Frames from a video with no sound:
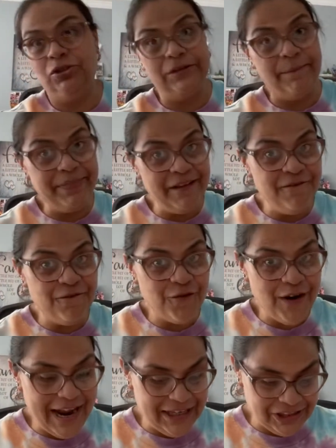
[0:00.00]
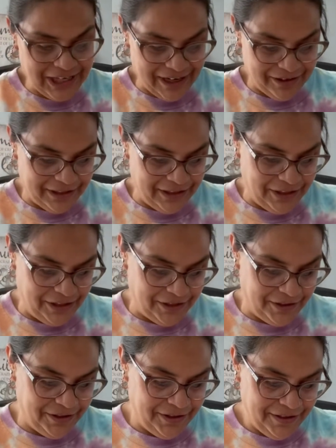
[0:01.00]
something fragile in
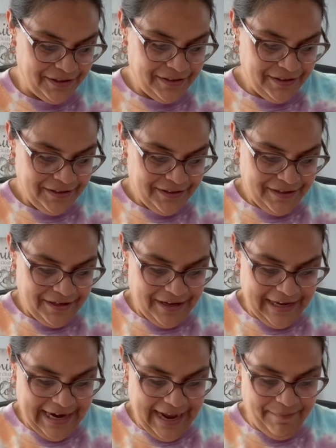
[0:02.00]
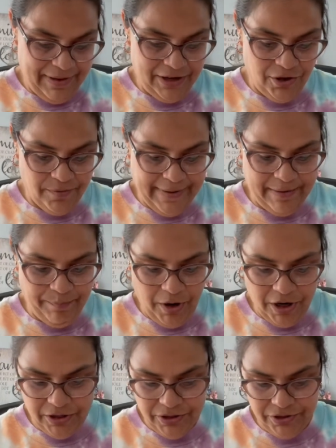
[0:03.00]
here. And I made her my
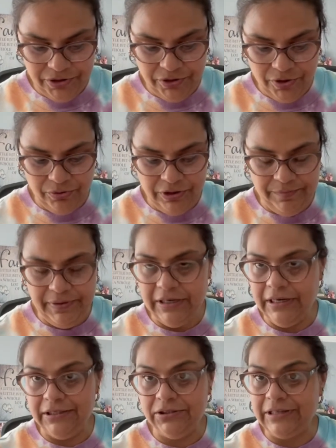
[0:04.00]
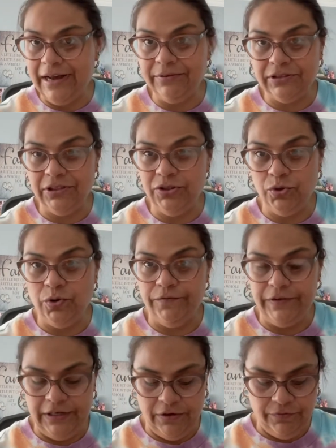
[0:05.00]
partner only because I was going to do her
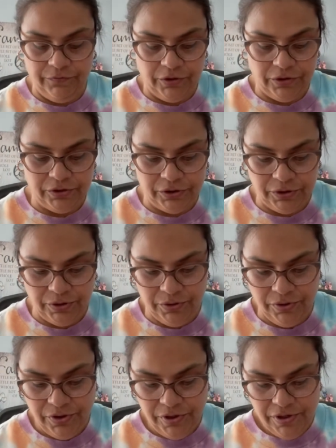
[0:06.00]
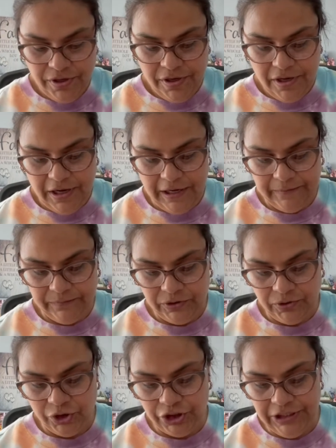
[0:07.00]
video for her too.
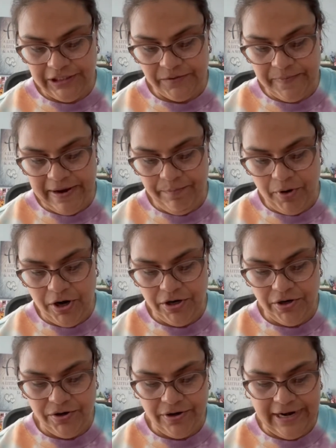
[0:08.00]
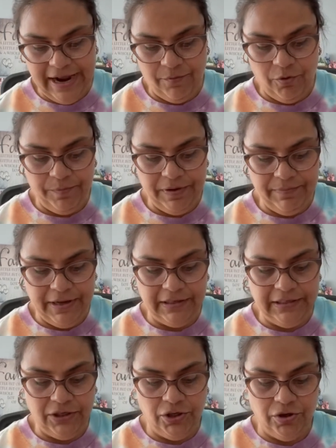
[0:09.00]
So she is my partner and I will be
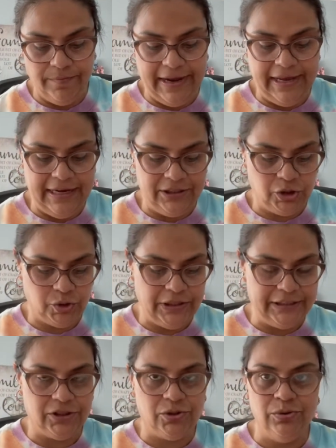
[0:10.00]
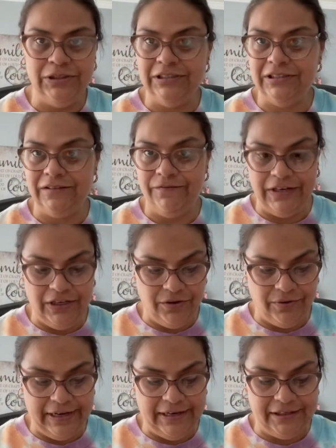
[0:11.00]
mailing her my entry as soon as the video
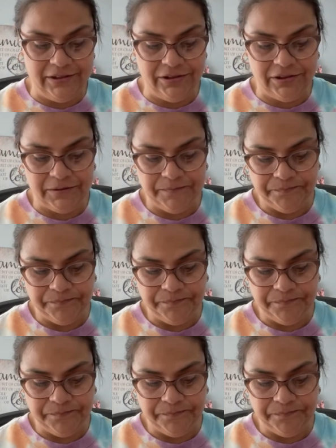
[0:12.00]
airs,